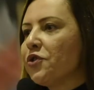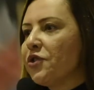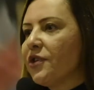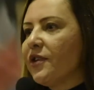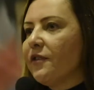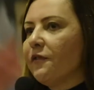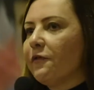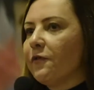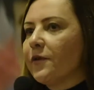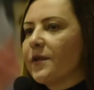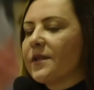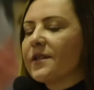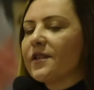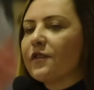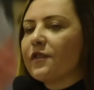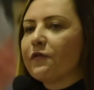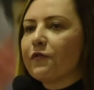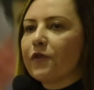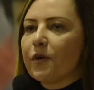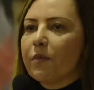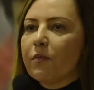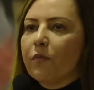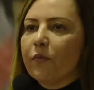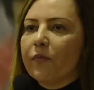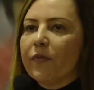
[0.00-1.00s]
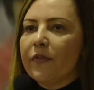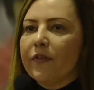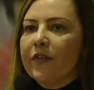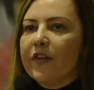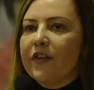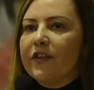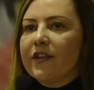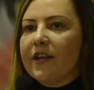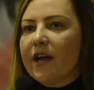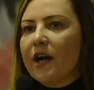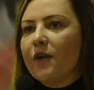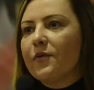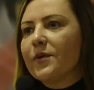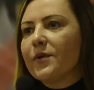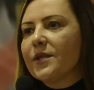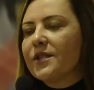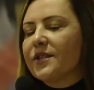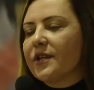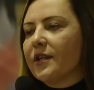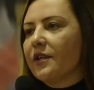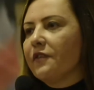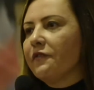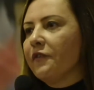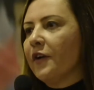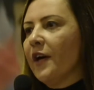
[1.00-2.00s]
difference from the
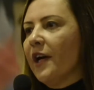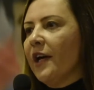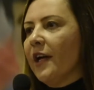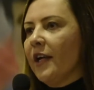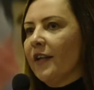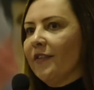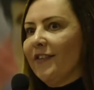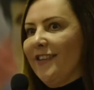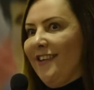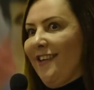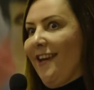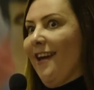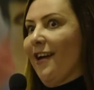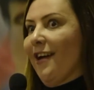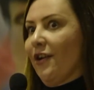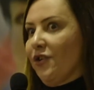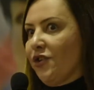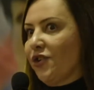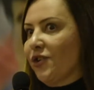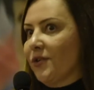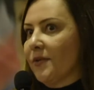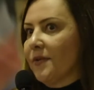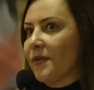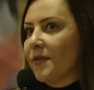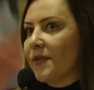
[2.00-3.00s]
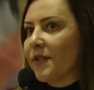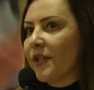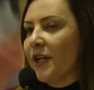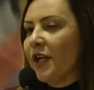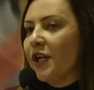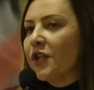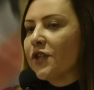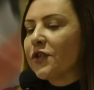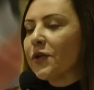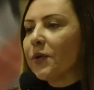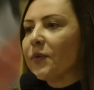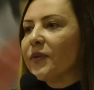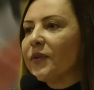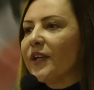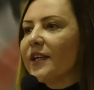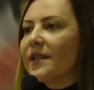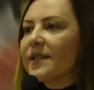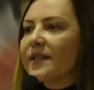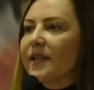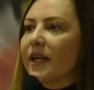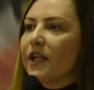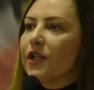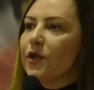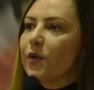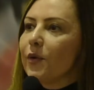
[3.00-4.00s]
narrative and the actions. So they
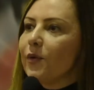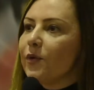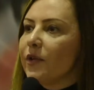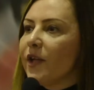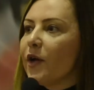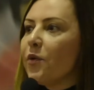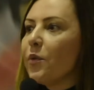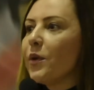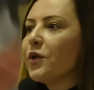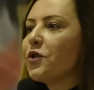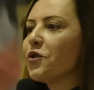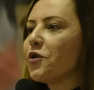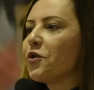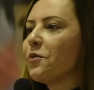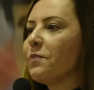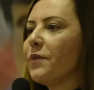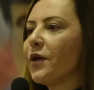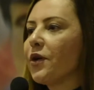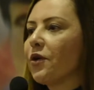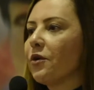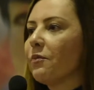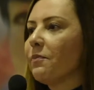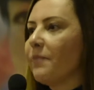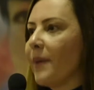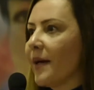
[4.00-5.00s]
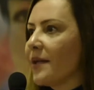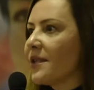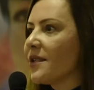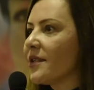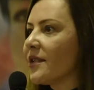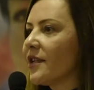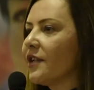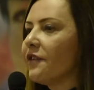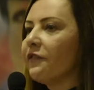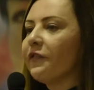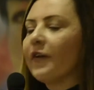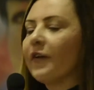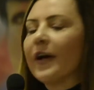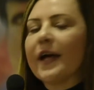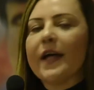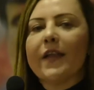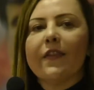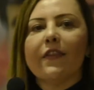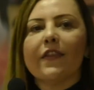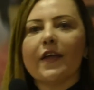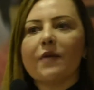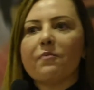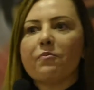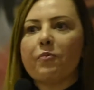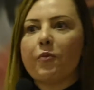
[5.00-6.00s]
say they want to be competitive,
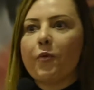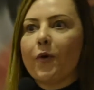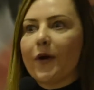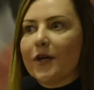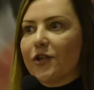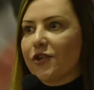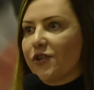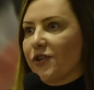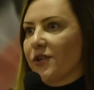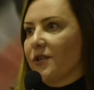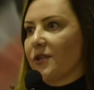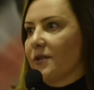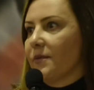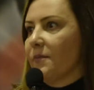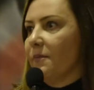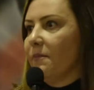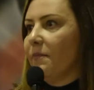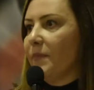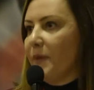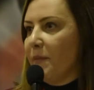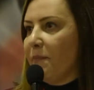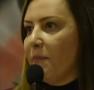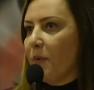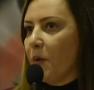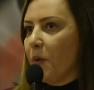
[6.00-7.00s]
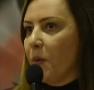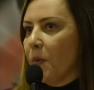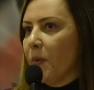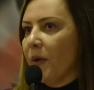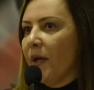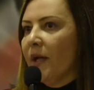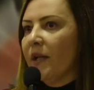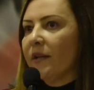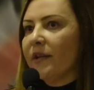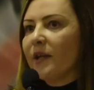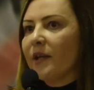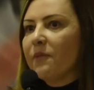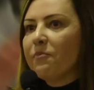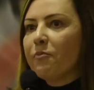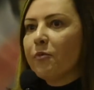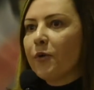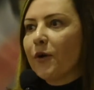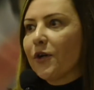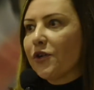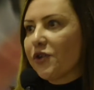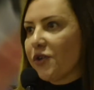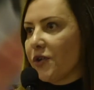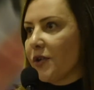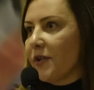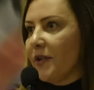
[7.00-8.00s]
and they pressure people. They
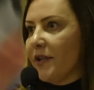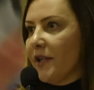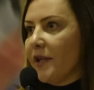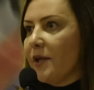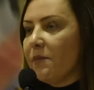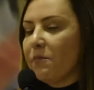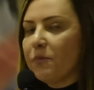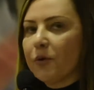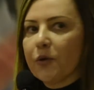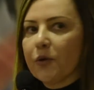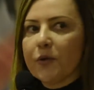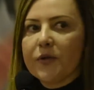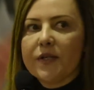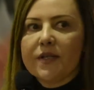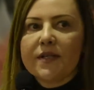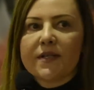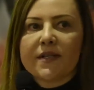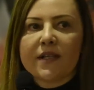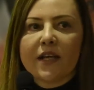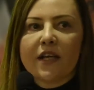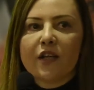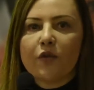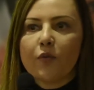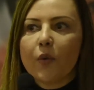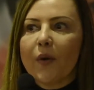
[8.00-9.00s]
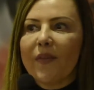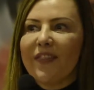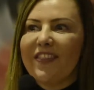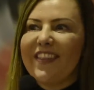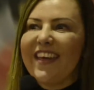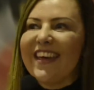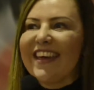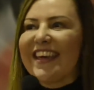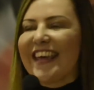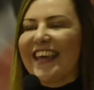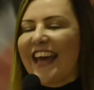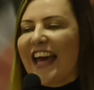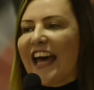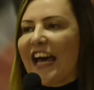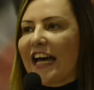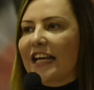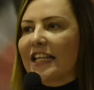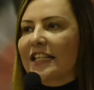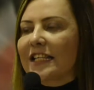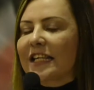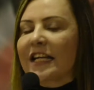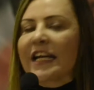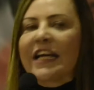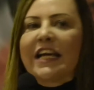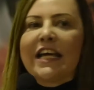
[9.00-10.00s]
pressure the employees. And what they get